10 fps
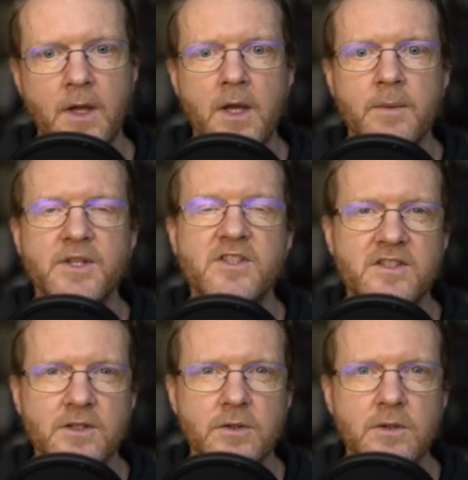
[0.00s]
But
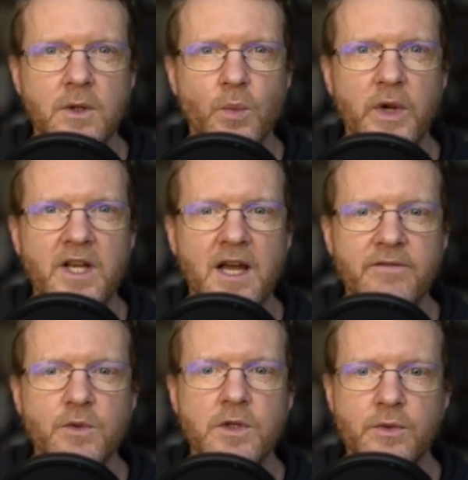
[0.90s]
still, we'd have
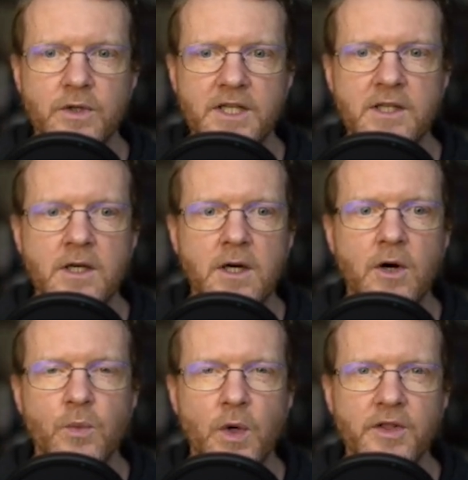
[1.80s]
to agree
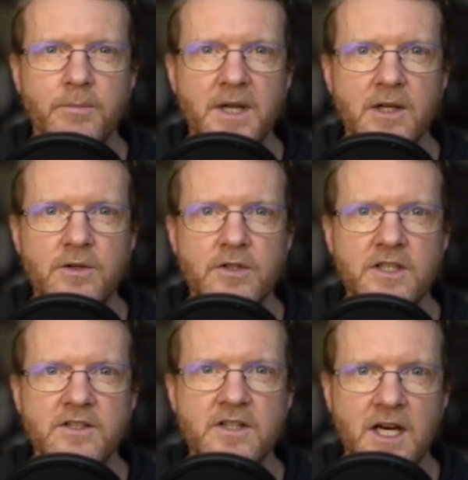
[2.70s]
on what the
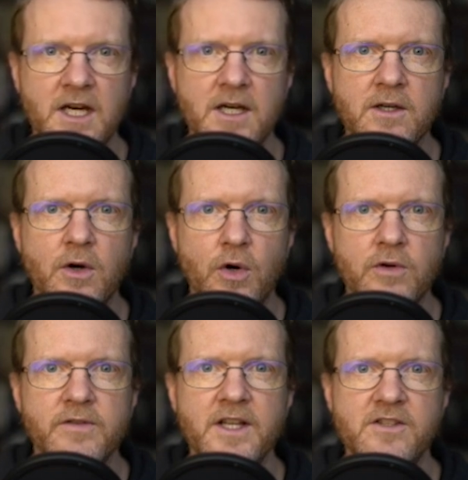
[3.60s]
boundaries are
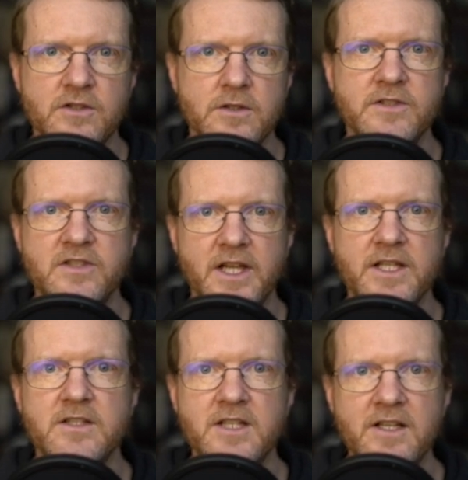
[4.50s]
of a service
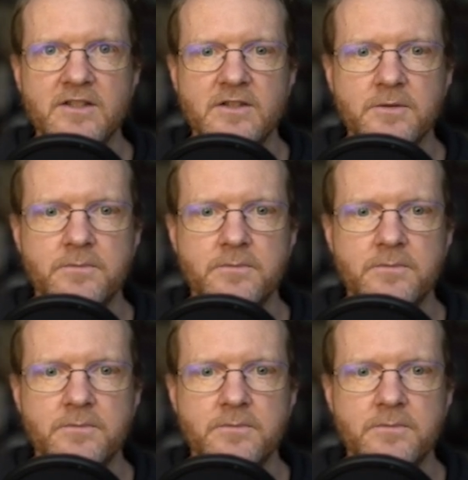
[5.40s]
layer test.